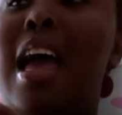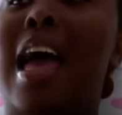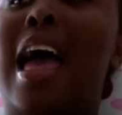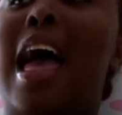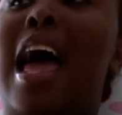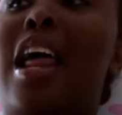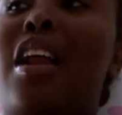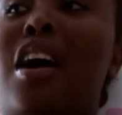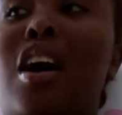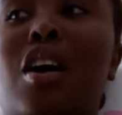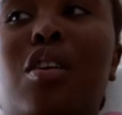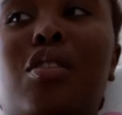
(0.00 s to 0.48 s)

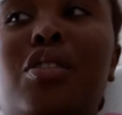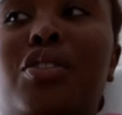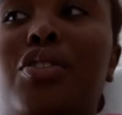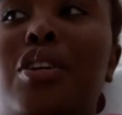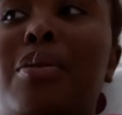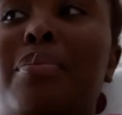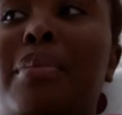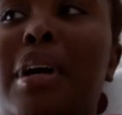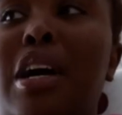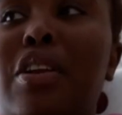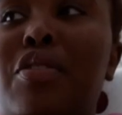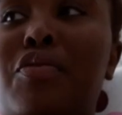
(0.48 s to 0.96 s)
And also
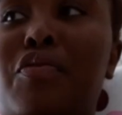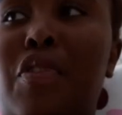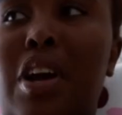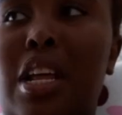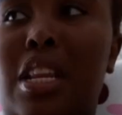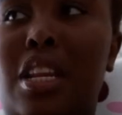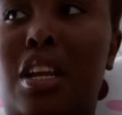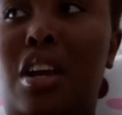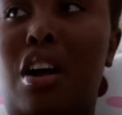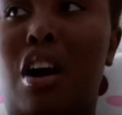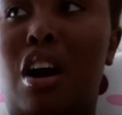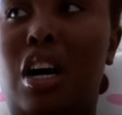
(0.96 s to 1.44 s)
I'm kind of
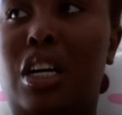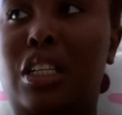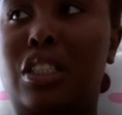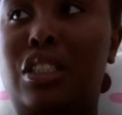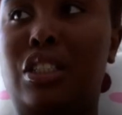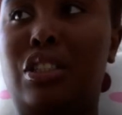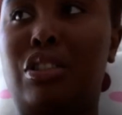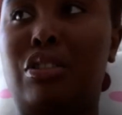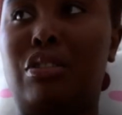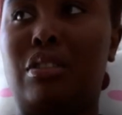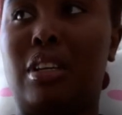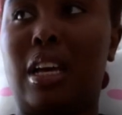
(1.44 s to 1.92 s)
waiting on
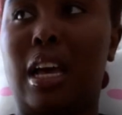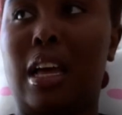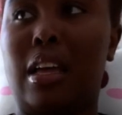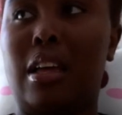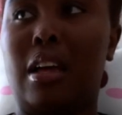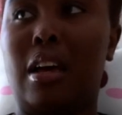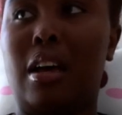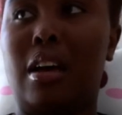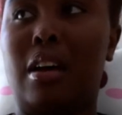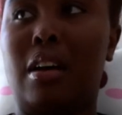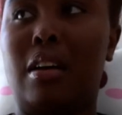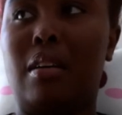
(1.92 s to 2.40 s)
to get